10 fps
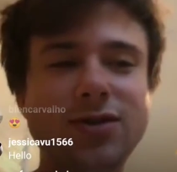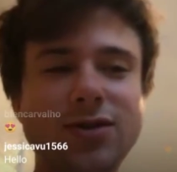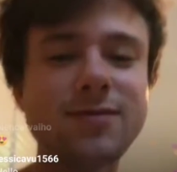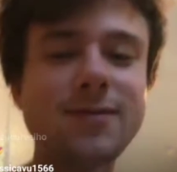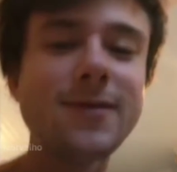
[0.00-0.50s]

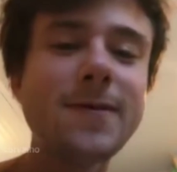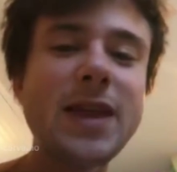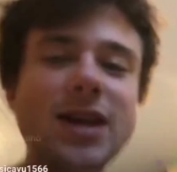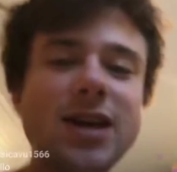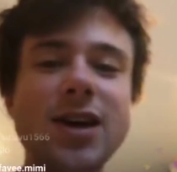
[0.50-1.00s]
Cool.
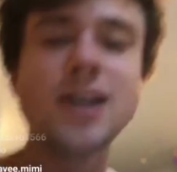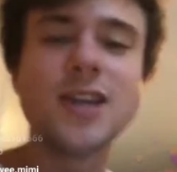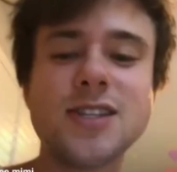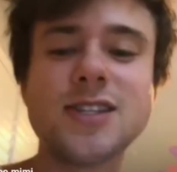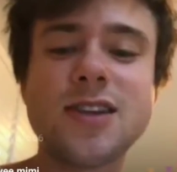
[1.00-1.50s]

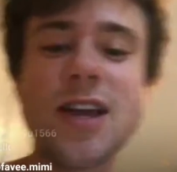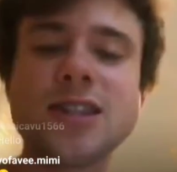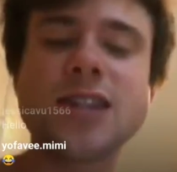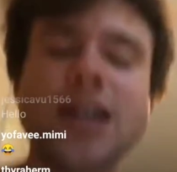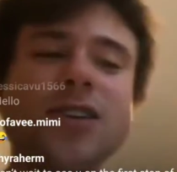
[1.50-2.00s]
So
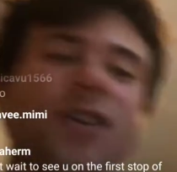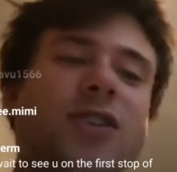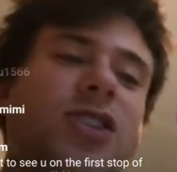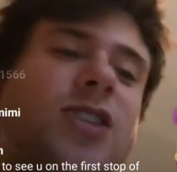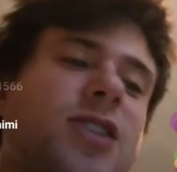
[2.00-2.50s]
that's called